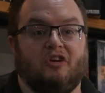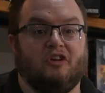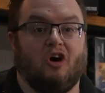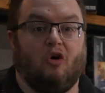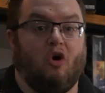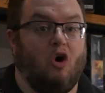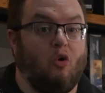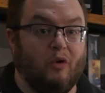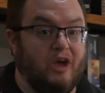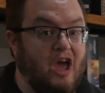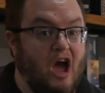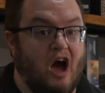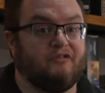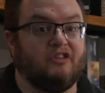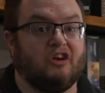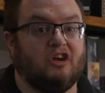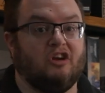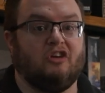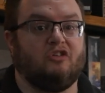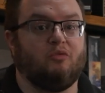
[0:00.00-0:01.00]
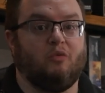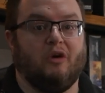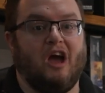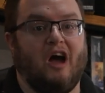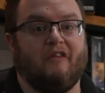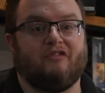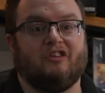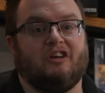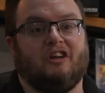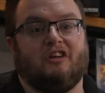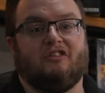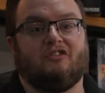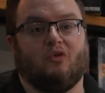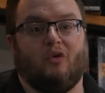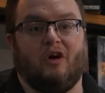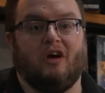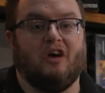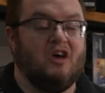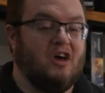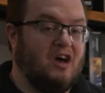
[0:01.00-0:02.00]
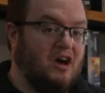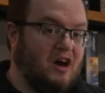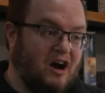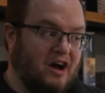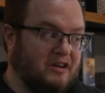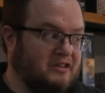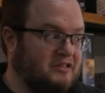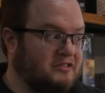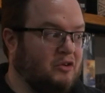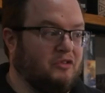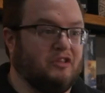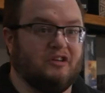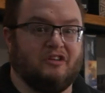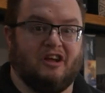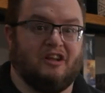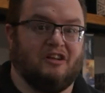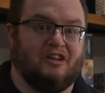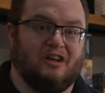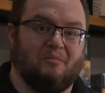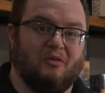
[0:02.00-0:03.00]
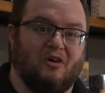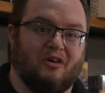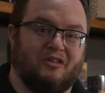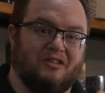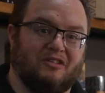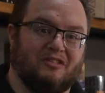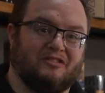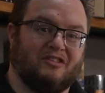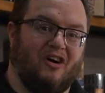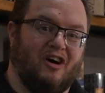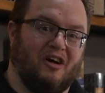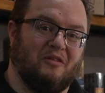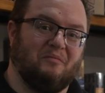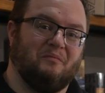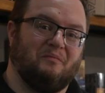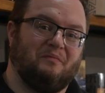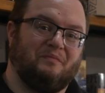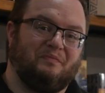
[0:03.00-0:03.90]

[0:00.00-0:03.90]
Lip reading: we have to get into it. I just sold the D&D book. You just saw it.